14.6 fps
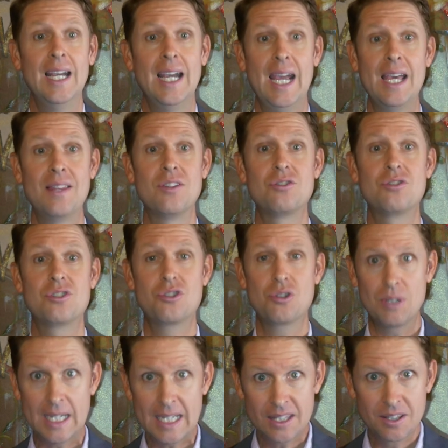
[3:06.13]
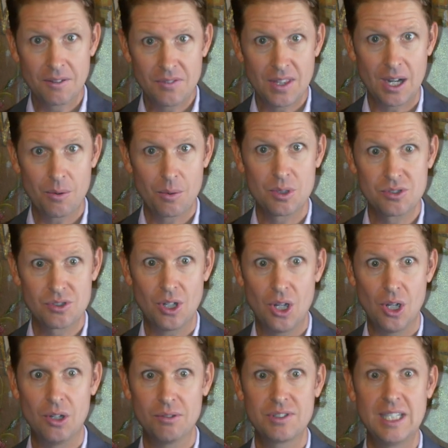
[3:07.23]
and the strength of their resolve